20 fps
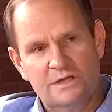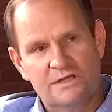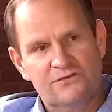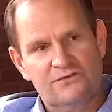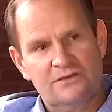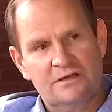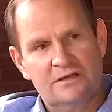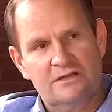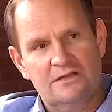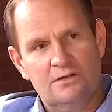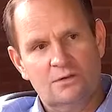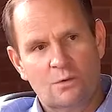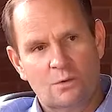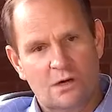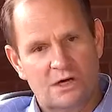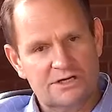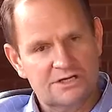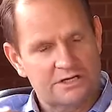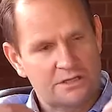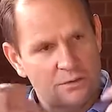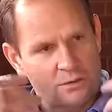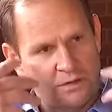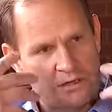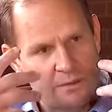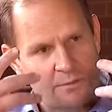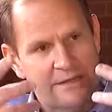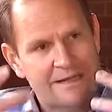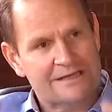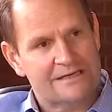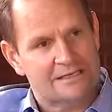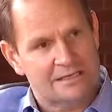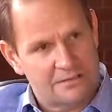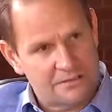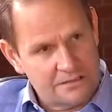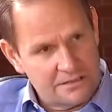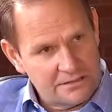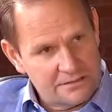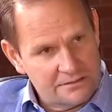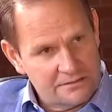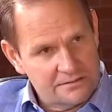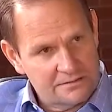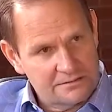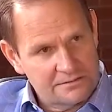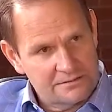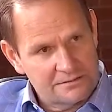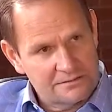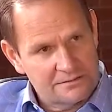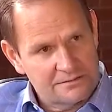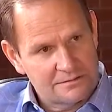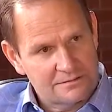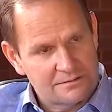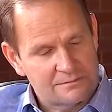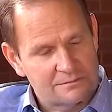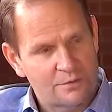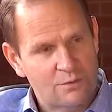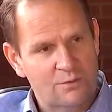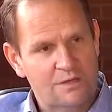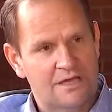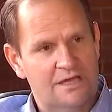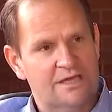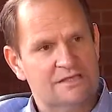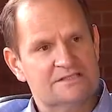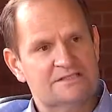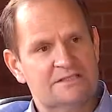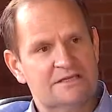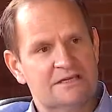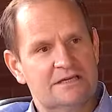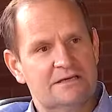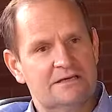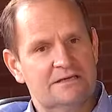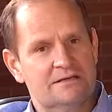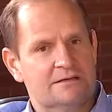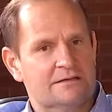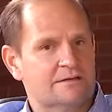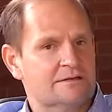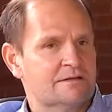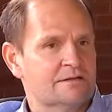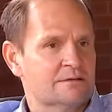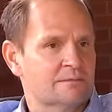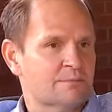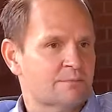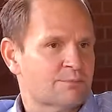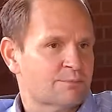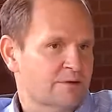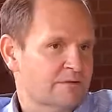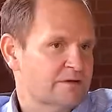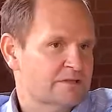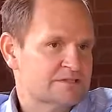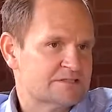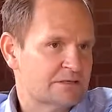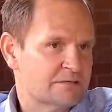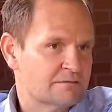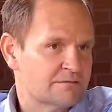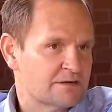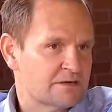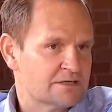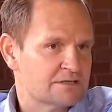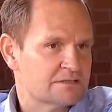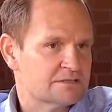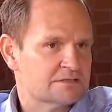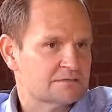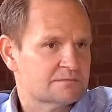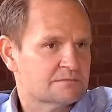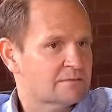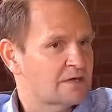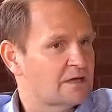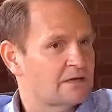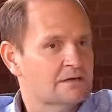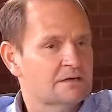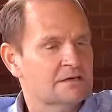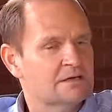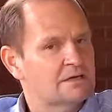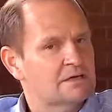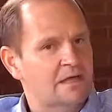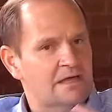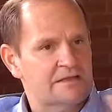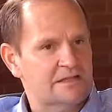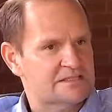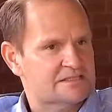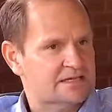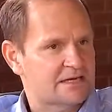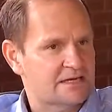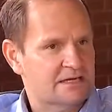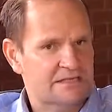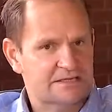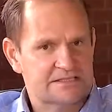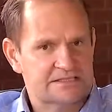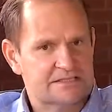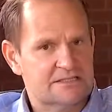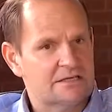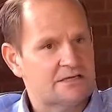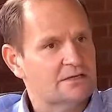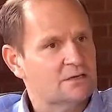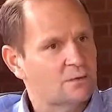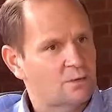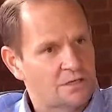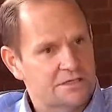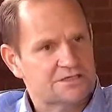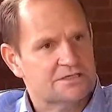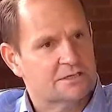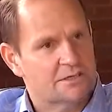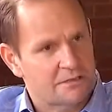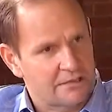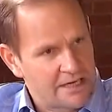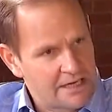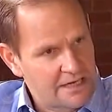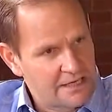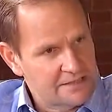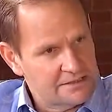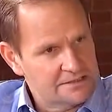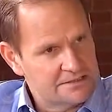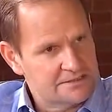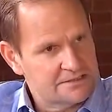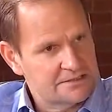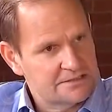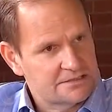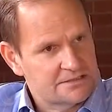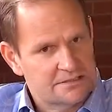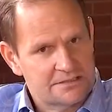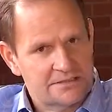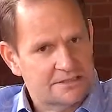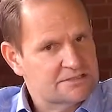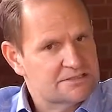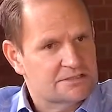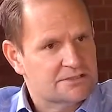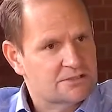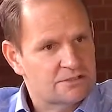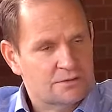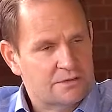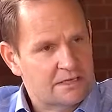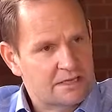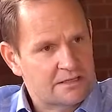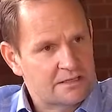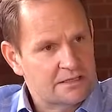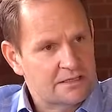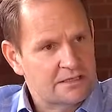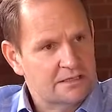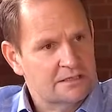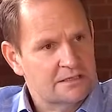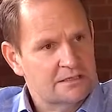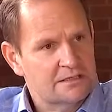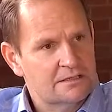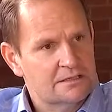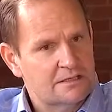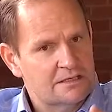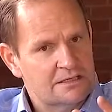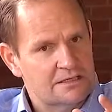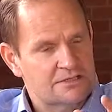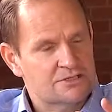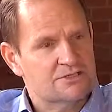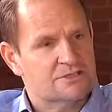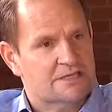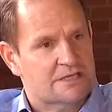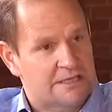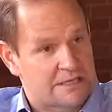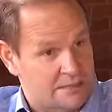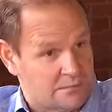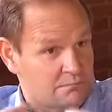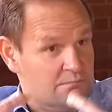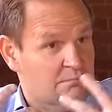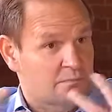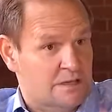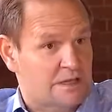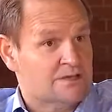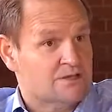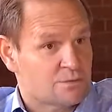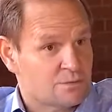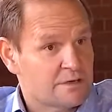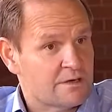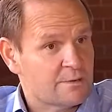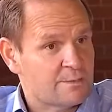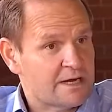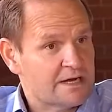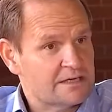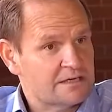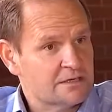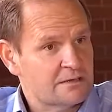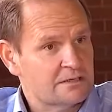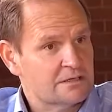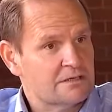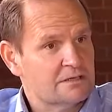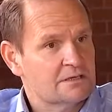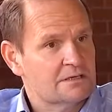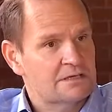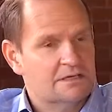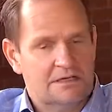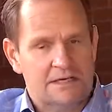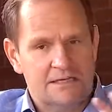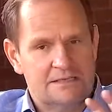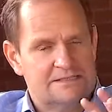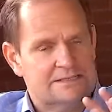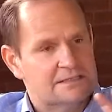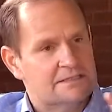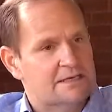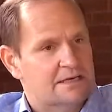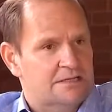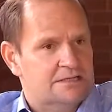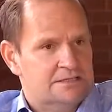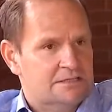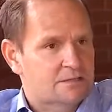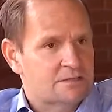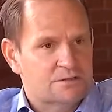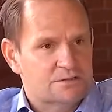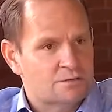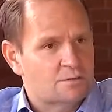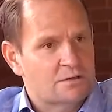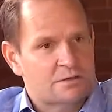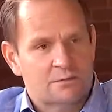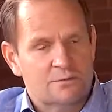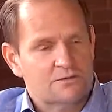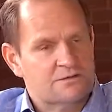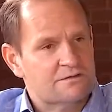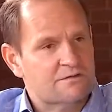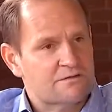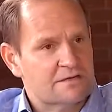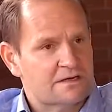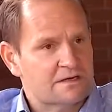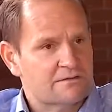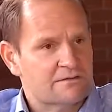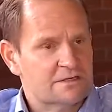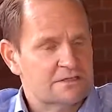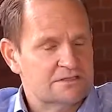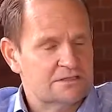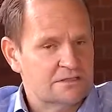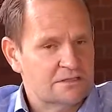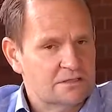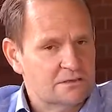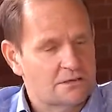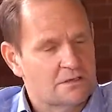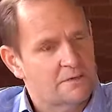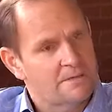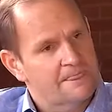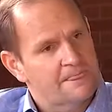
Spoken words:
can say that you're washing away the bacteria, but we can't say that it prevents ear infections. Okay? And that's kind of like saying washing your hands doesn't do anything. It just gets rid of the bacteria. And it's you know, it's one of the most effective things you can do.